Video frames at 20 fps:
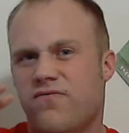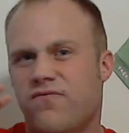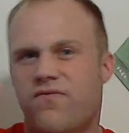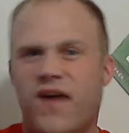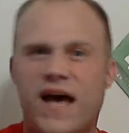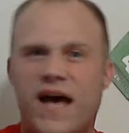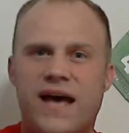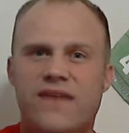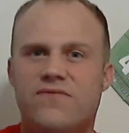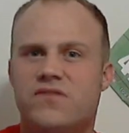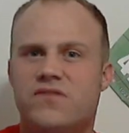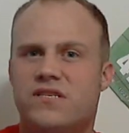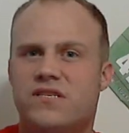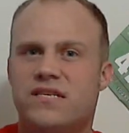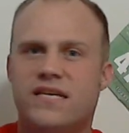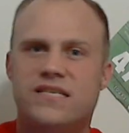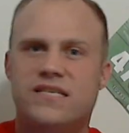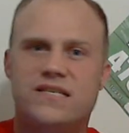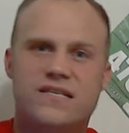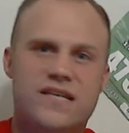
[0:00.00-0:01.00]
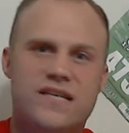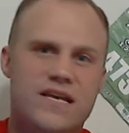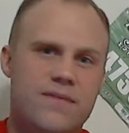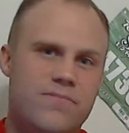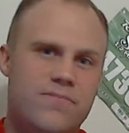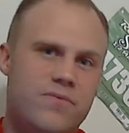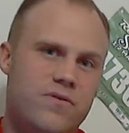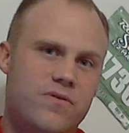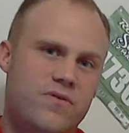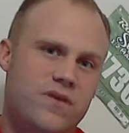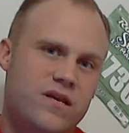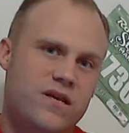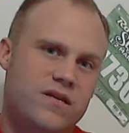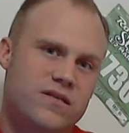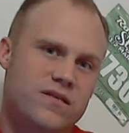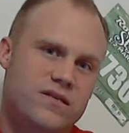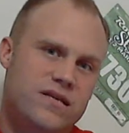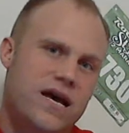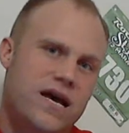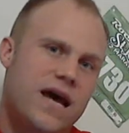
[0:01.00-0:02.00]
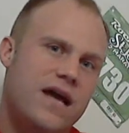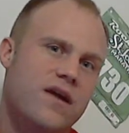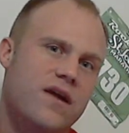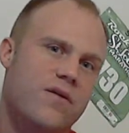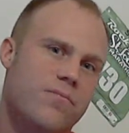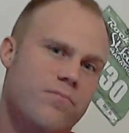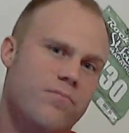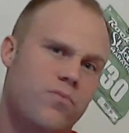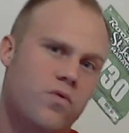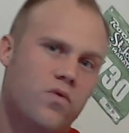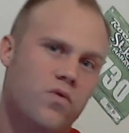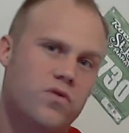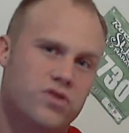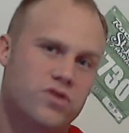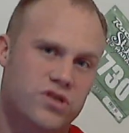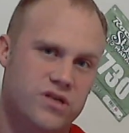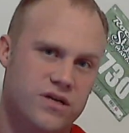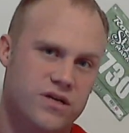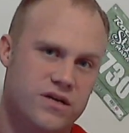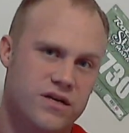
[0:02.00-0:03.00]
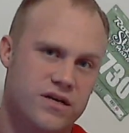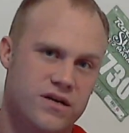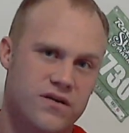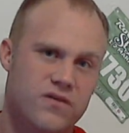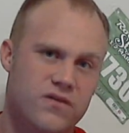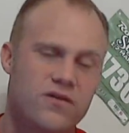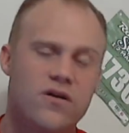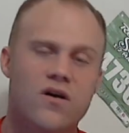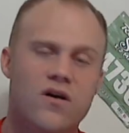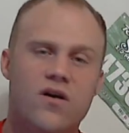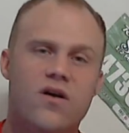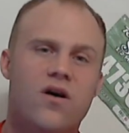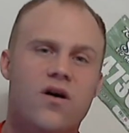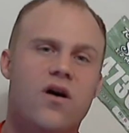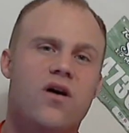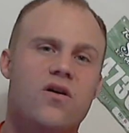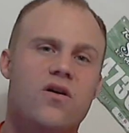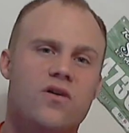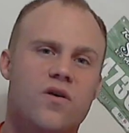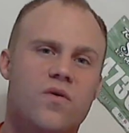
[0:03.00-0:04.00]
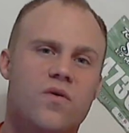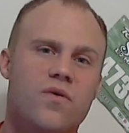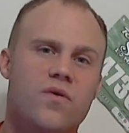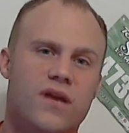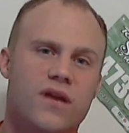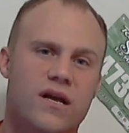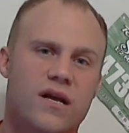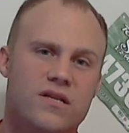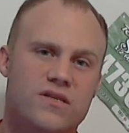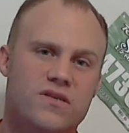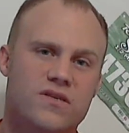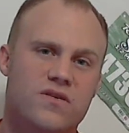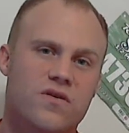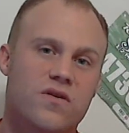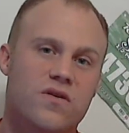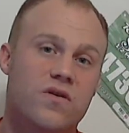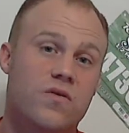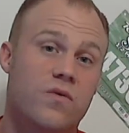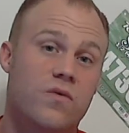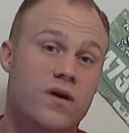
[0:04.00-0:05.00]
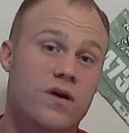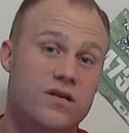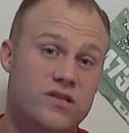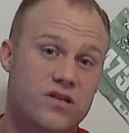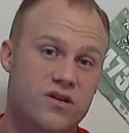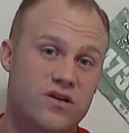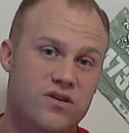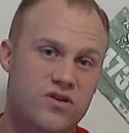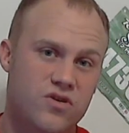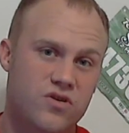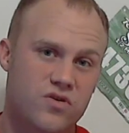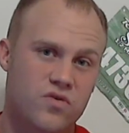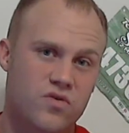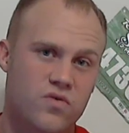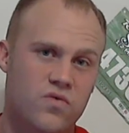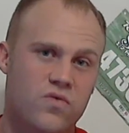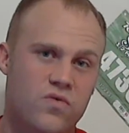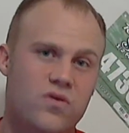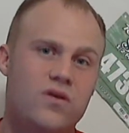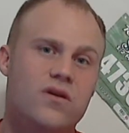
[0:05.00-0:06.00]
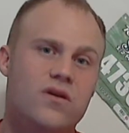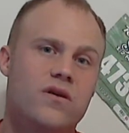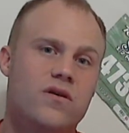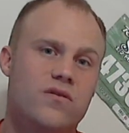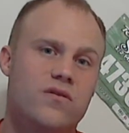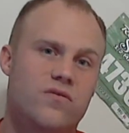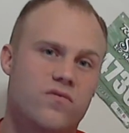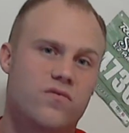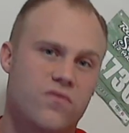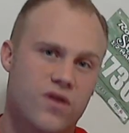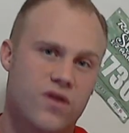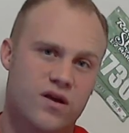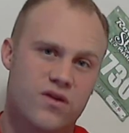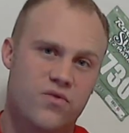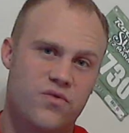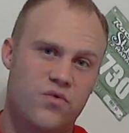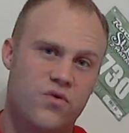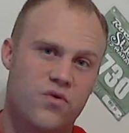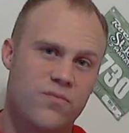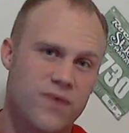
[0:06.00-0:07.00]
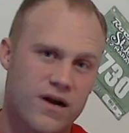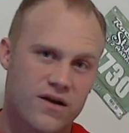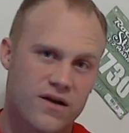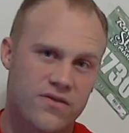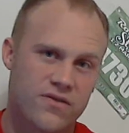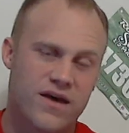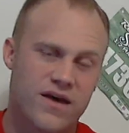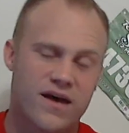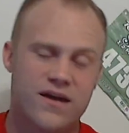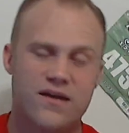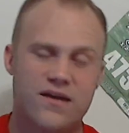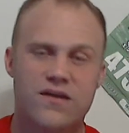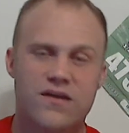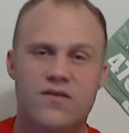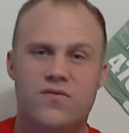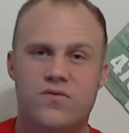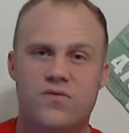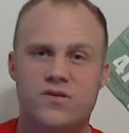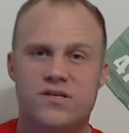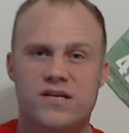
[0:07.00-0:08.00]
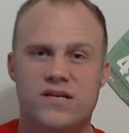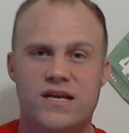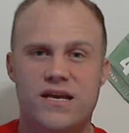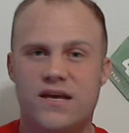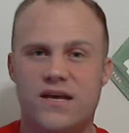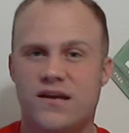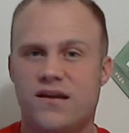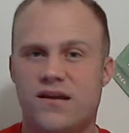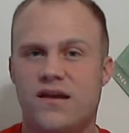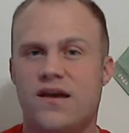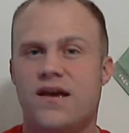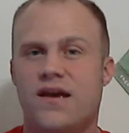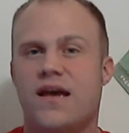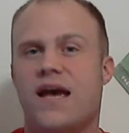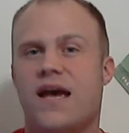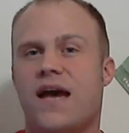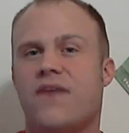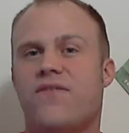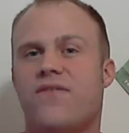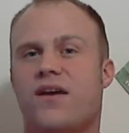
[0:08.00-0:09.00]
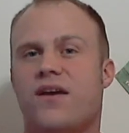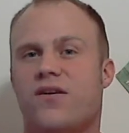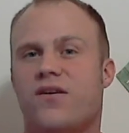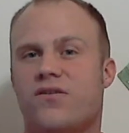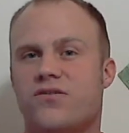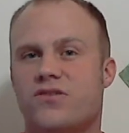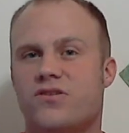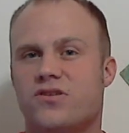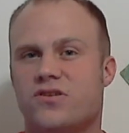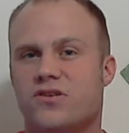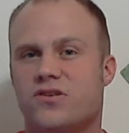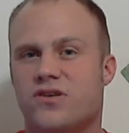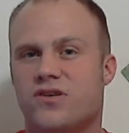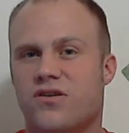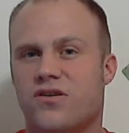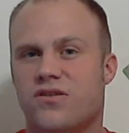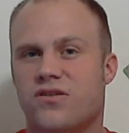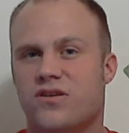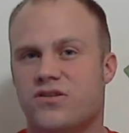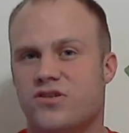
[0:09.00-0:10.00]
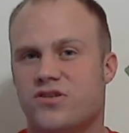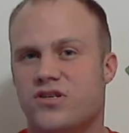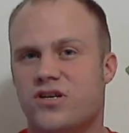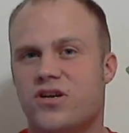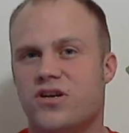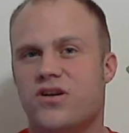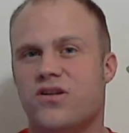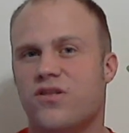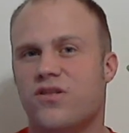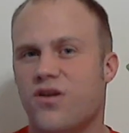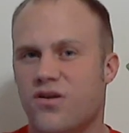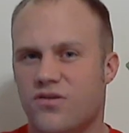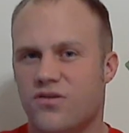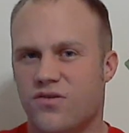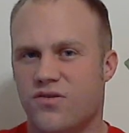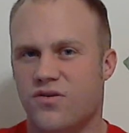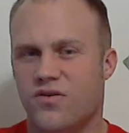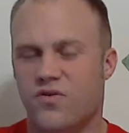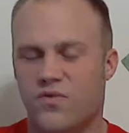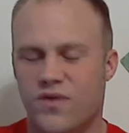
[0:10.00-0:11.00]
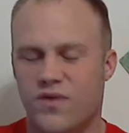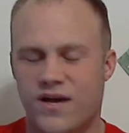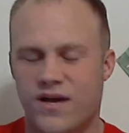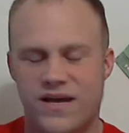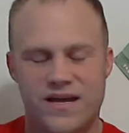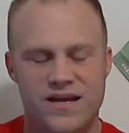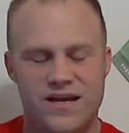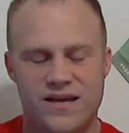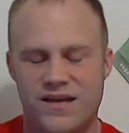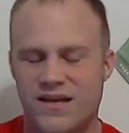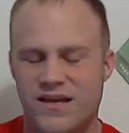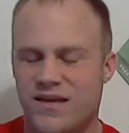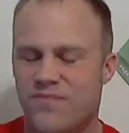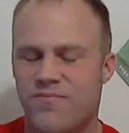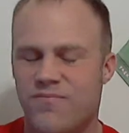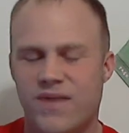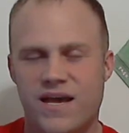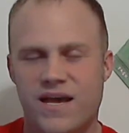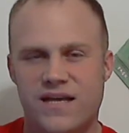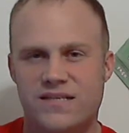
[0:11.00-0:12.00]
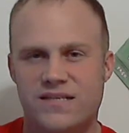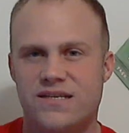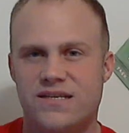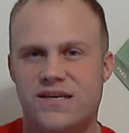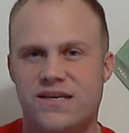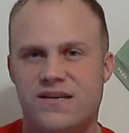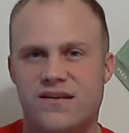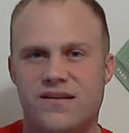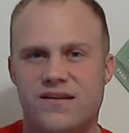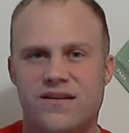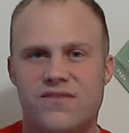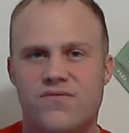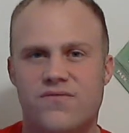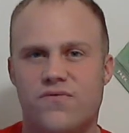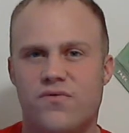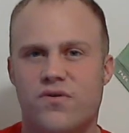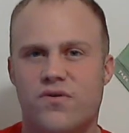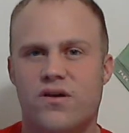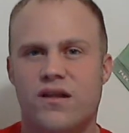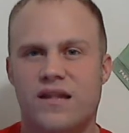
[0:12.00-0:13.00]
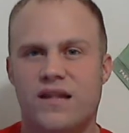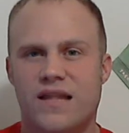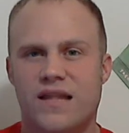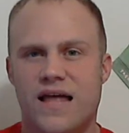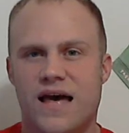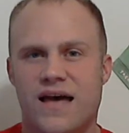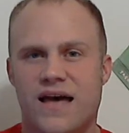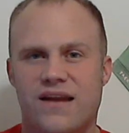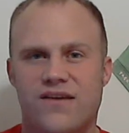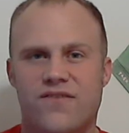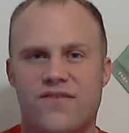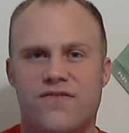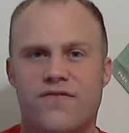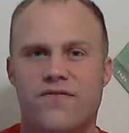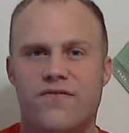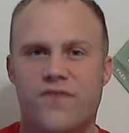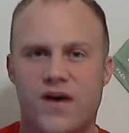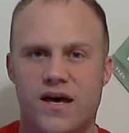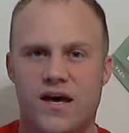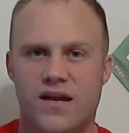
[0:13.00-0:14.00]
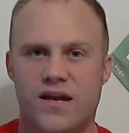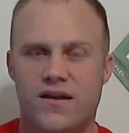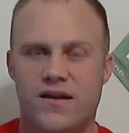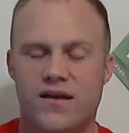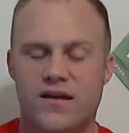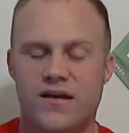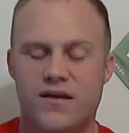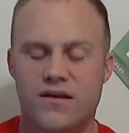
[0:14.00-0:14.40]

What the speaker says: 5, 6 deep, the entire portion here, all going nuts, watching you run your marathon. Which again, have that on your shirt. They'll cheer you along the whole way. It makes it for a lot of fun.